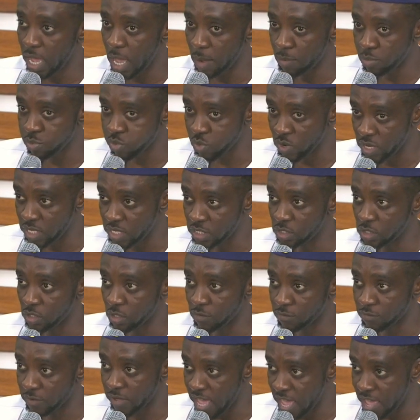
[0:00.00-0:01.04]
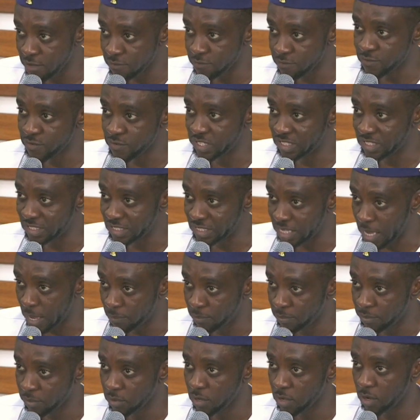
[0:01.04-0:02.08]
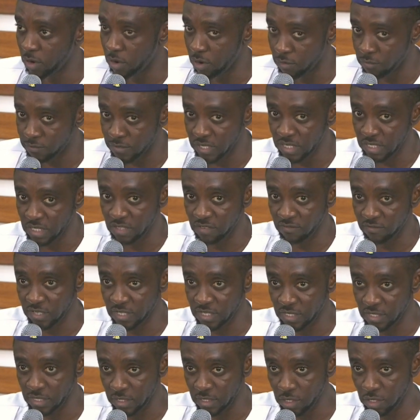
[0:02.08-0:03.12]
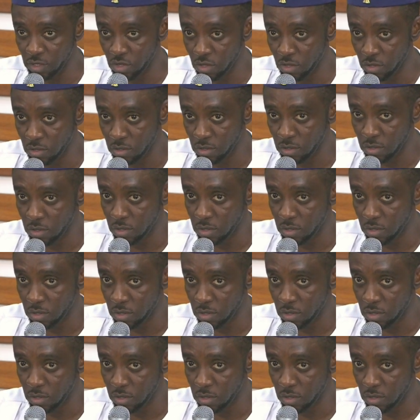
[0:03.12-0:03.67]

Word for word: appraised of every step of this investigation.